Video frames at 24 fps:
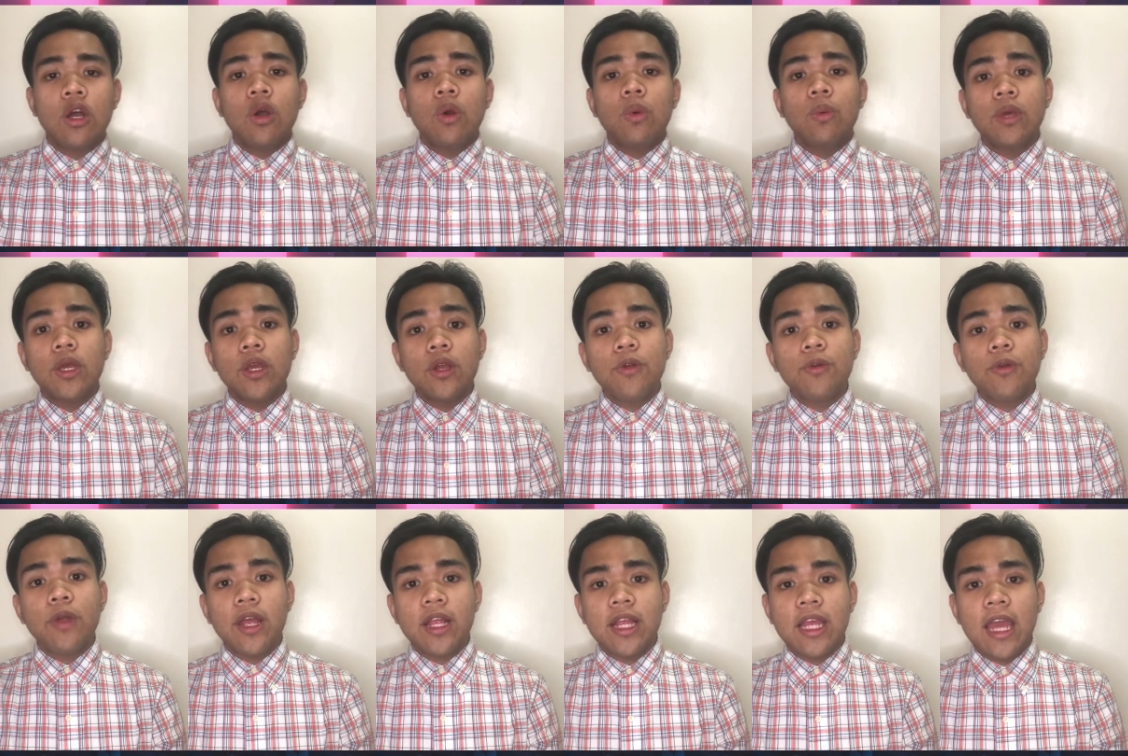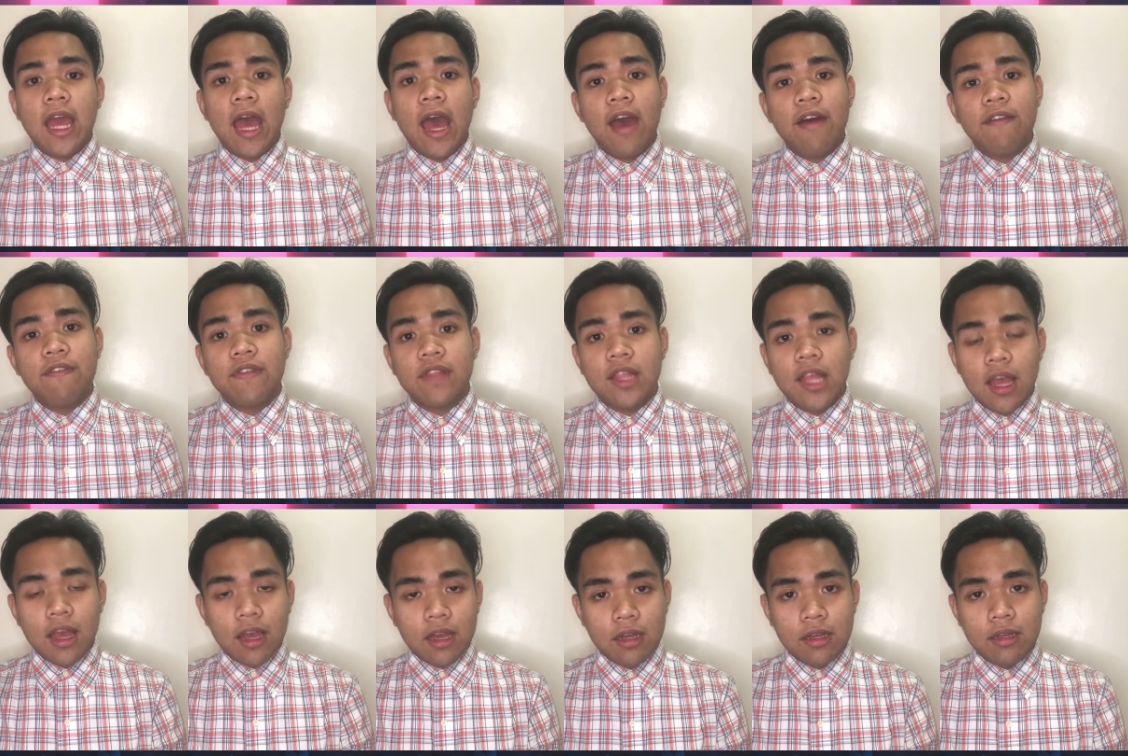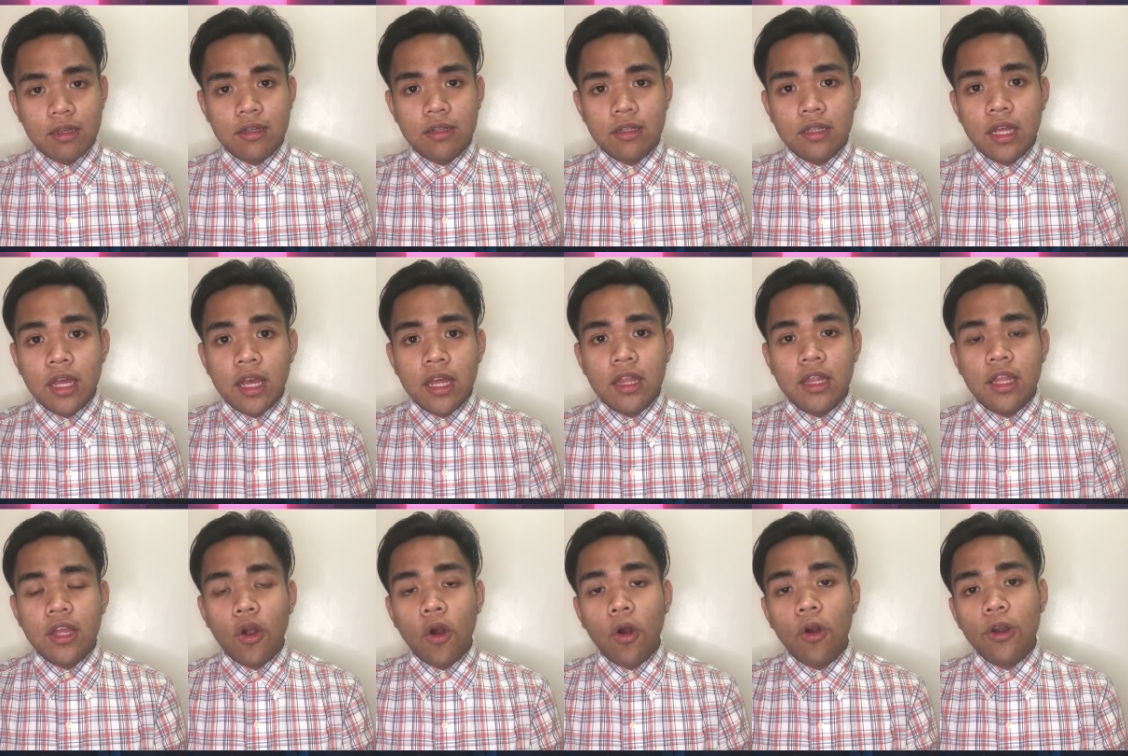We already have tackled
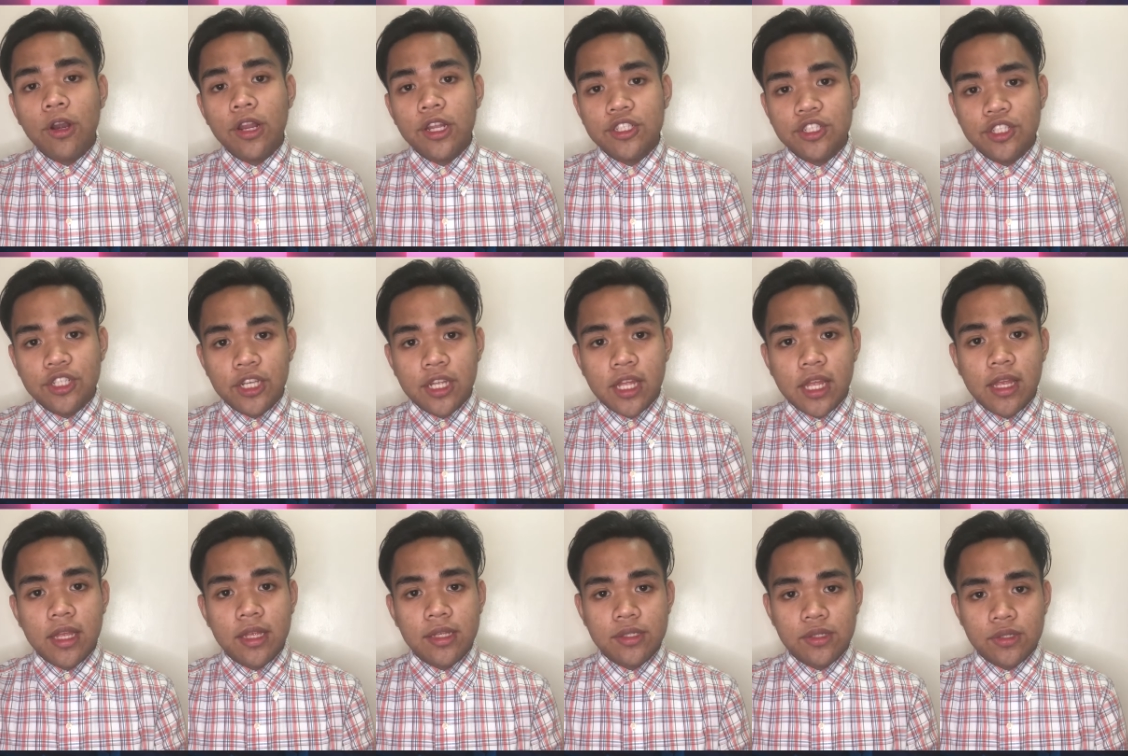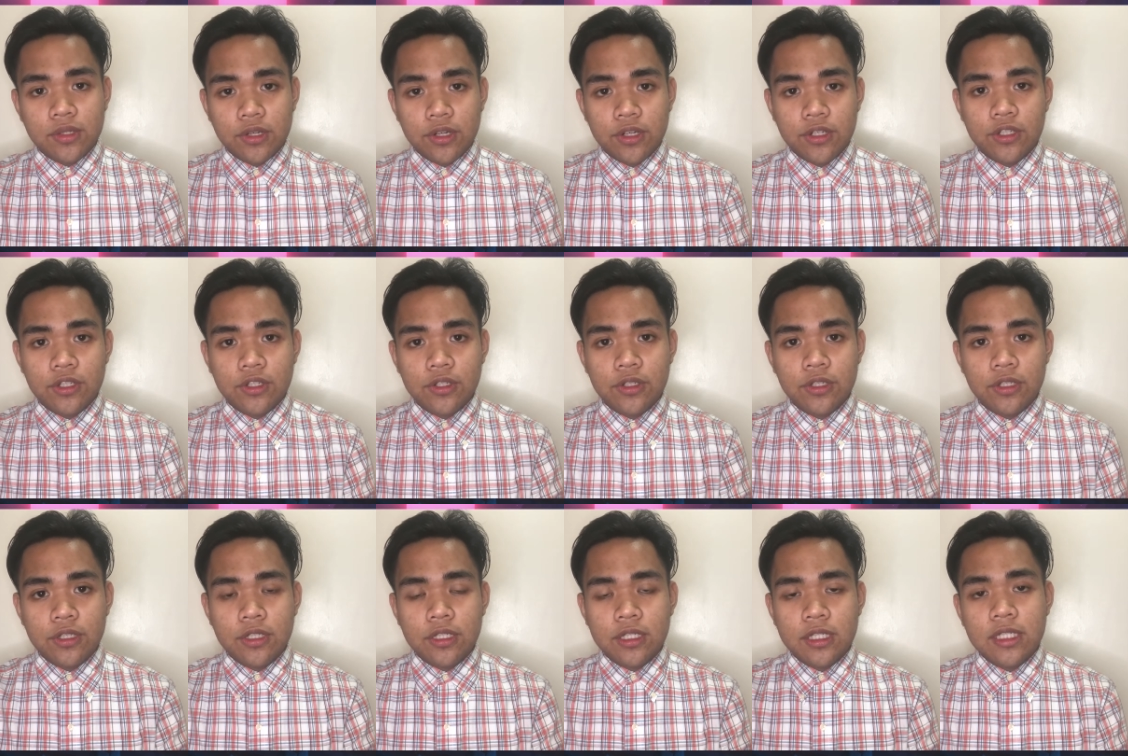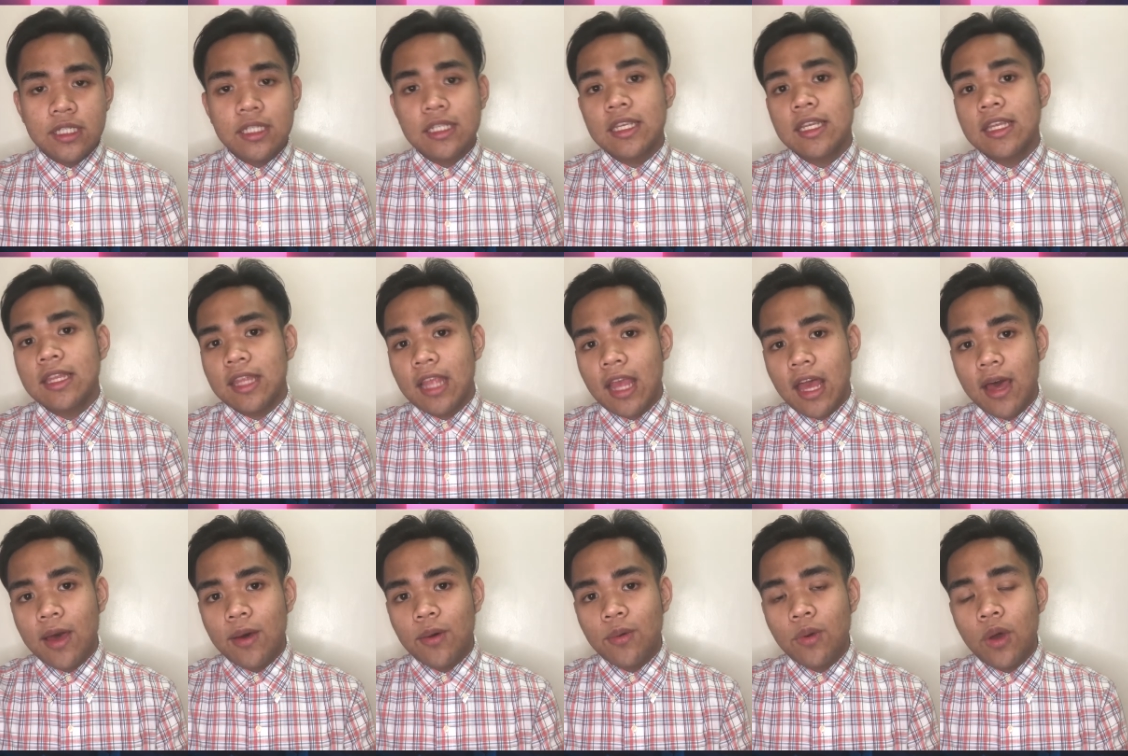the origin and insertions.
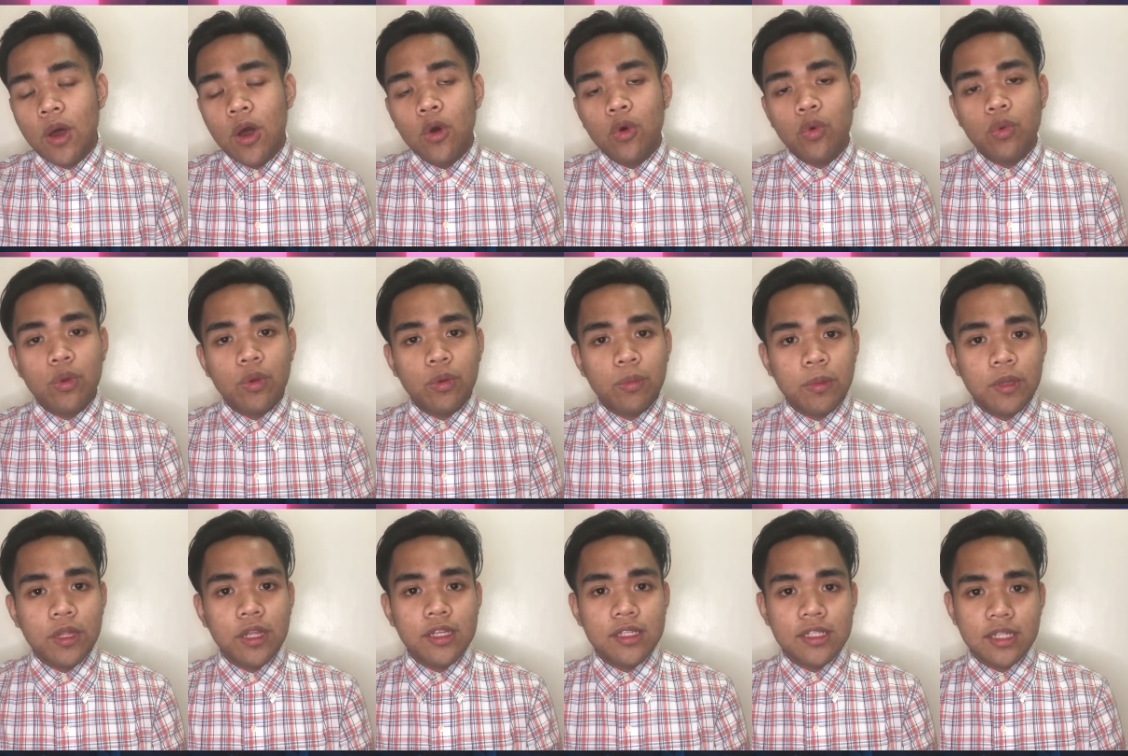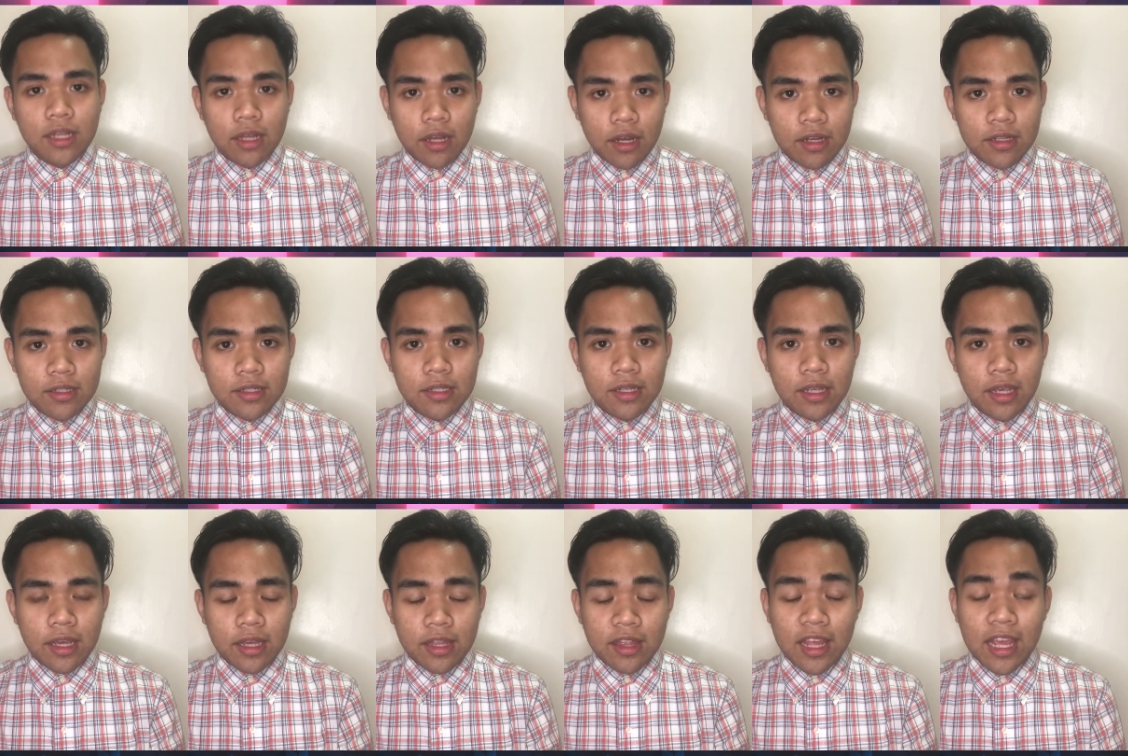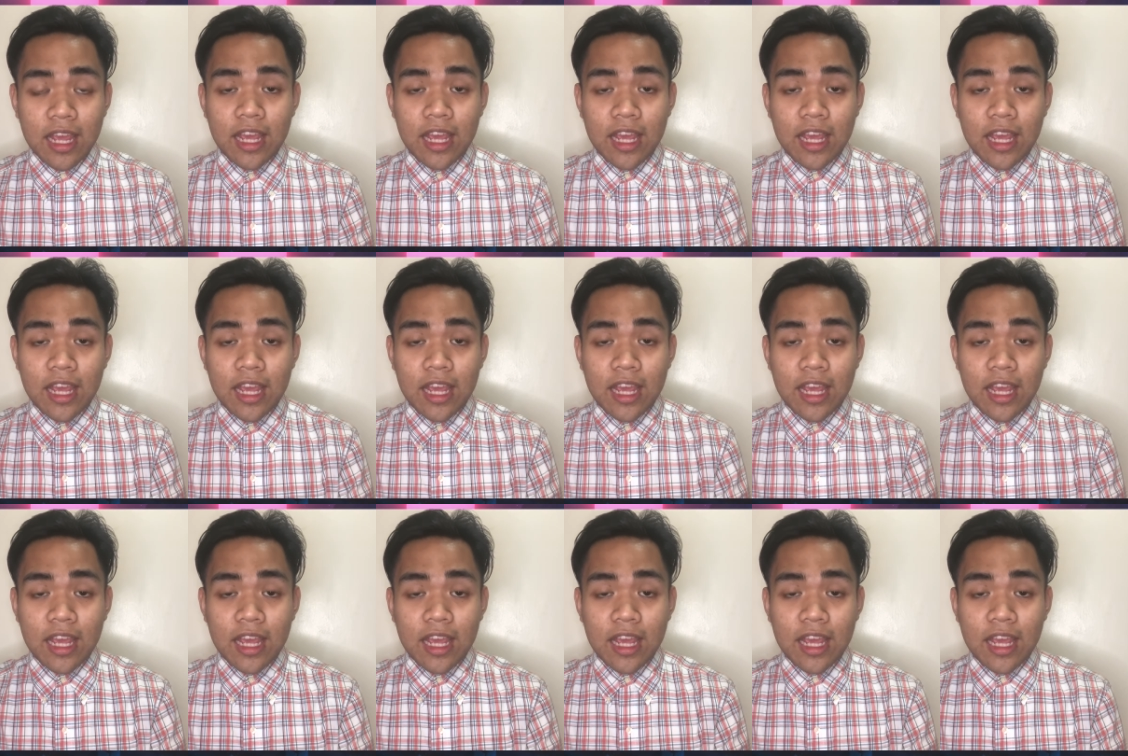Now, we will be discussing the